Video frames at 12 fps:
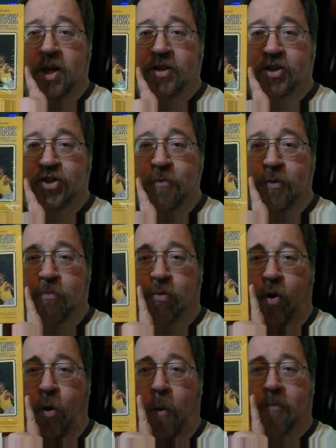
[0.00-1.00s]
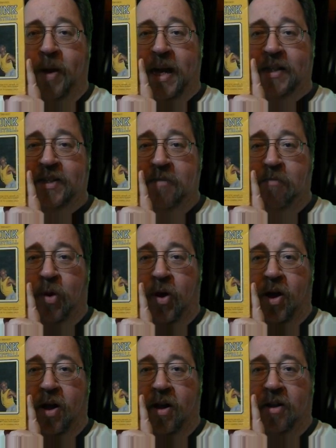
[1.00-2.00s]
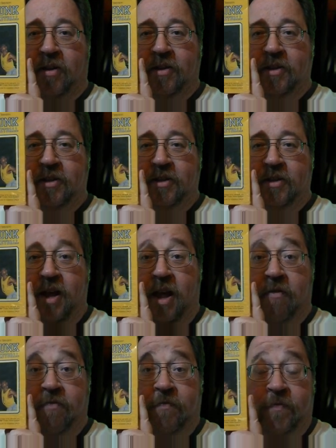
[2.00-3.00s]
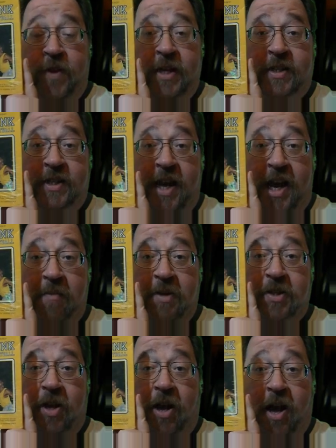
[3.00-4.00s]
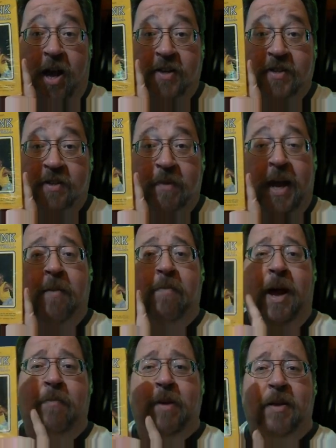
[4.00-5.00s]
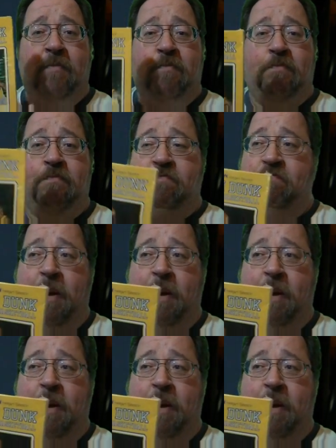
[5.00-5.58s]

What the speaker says: Super Pro Basketball. This game is awesome. I'm not a